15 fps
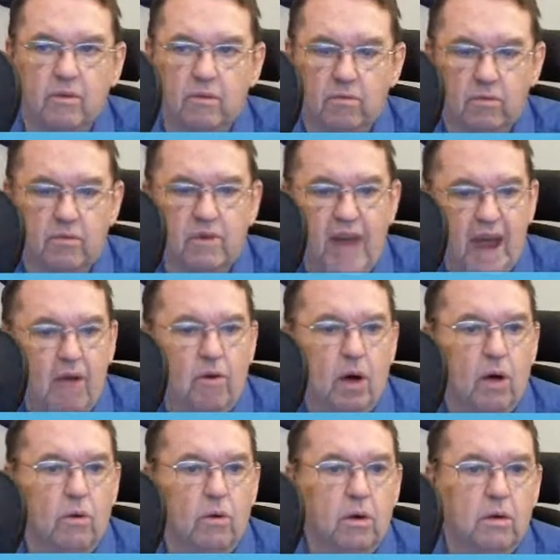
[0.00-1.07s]

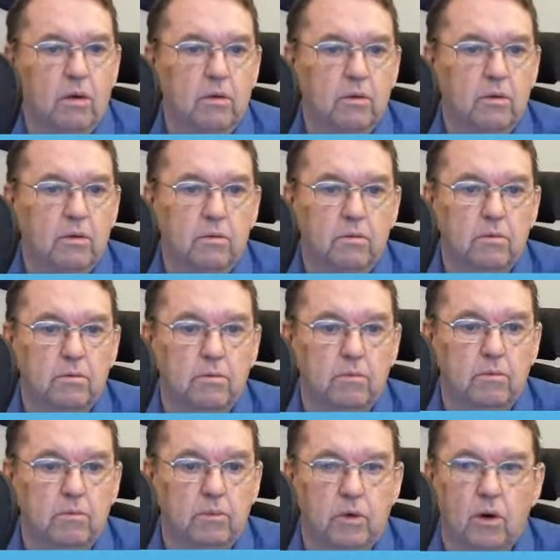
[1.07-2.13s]
narrow
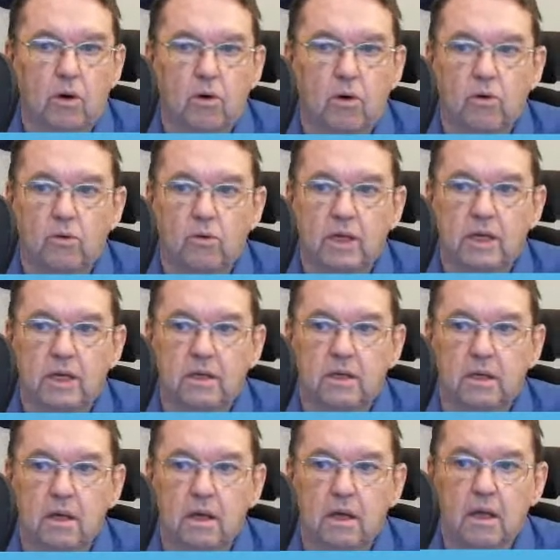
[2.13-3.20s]
concrete
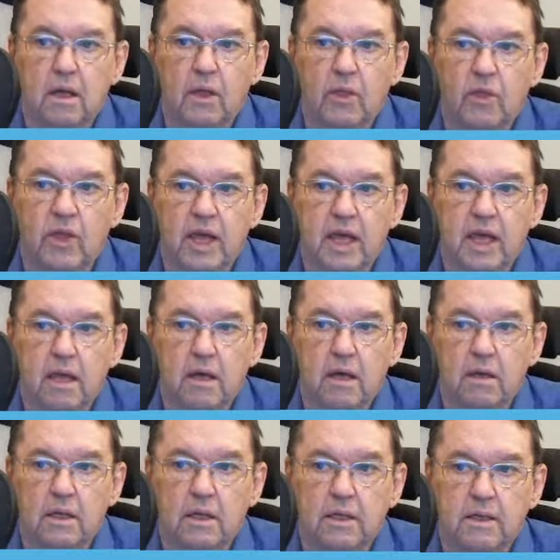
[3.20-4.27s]
thing.
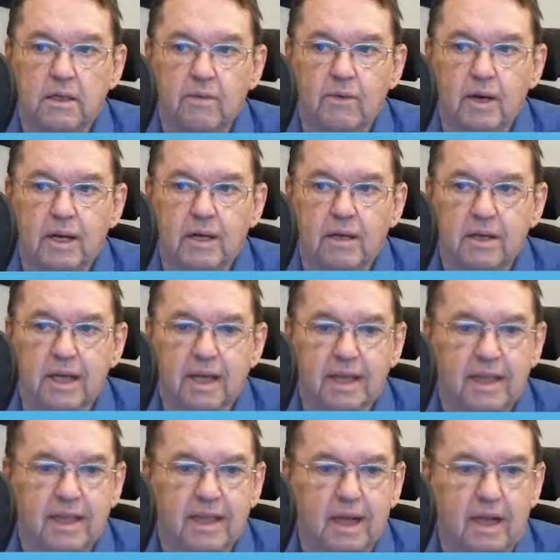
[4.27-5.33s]
Let's see if I can get
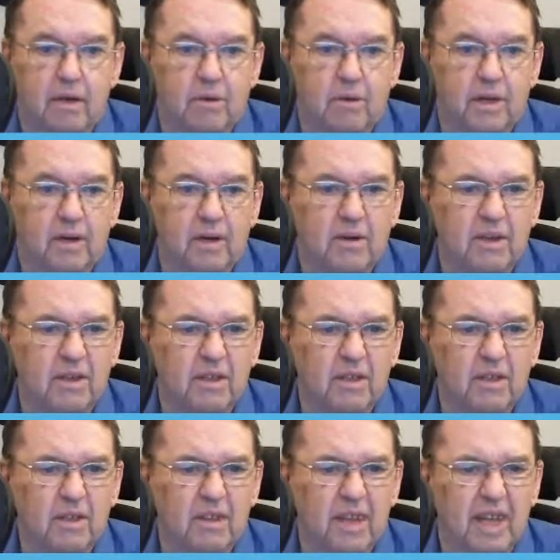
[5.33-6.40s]
down there. It's
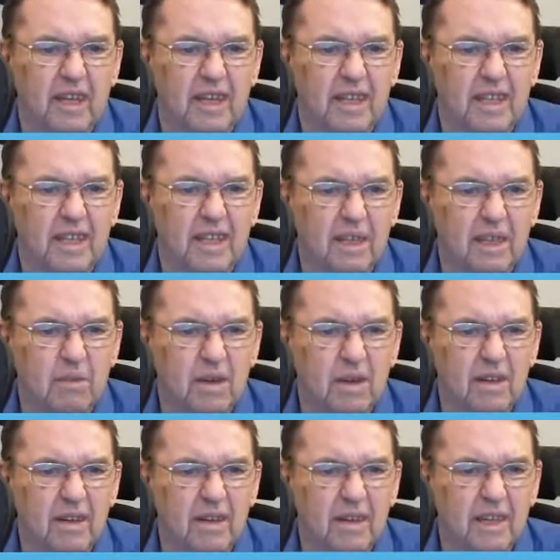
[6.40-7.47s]
not that easy, but
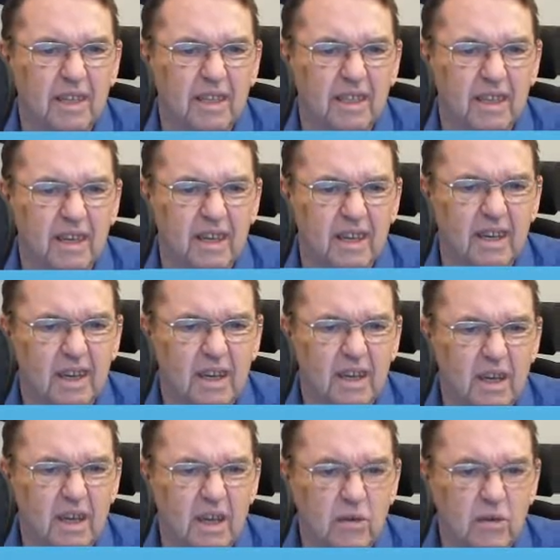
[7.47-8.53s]
let's see.
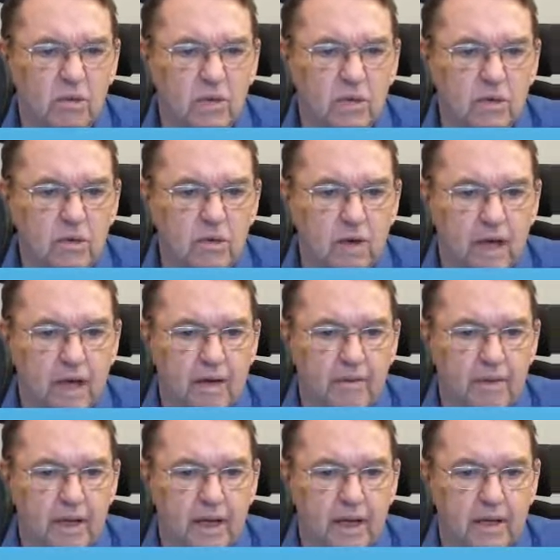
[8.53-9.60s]
We do
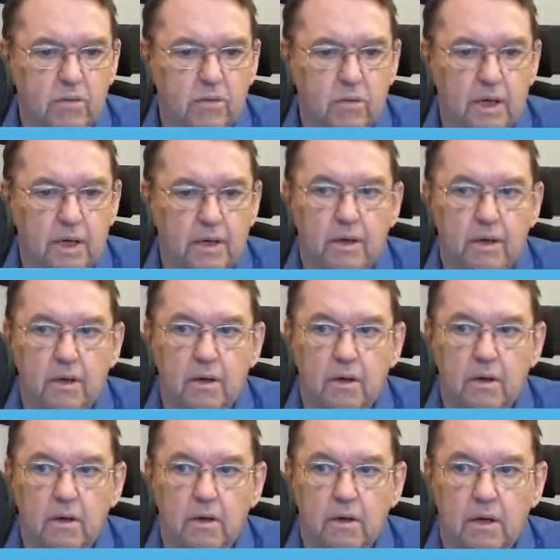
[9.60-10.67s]
have that one
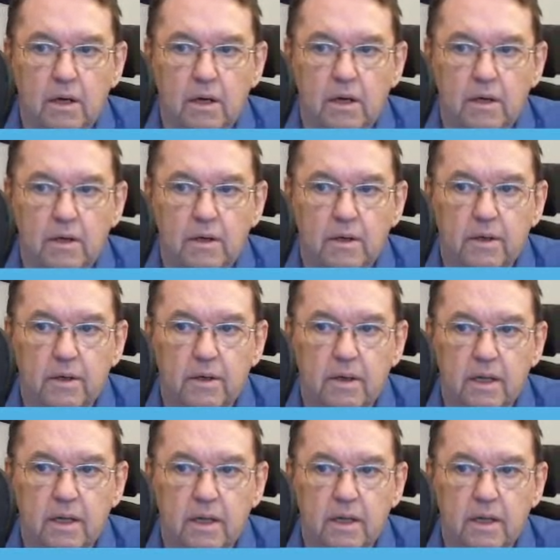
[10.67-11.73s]

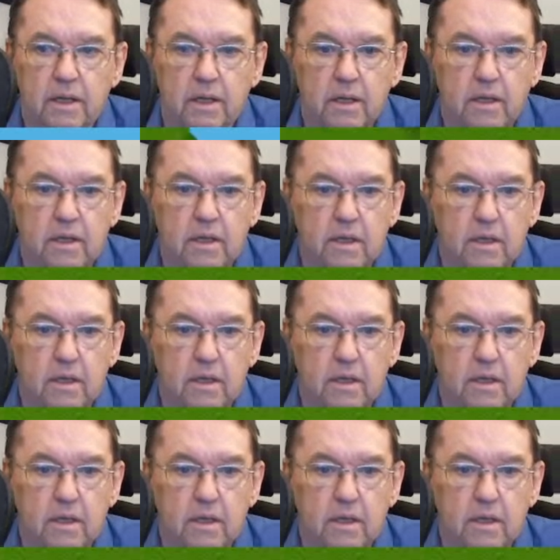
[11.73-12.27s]
underneath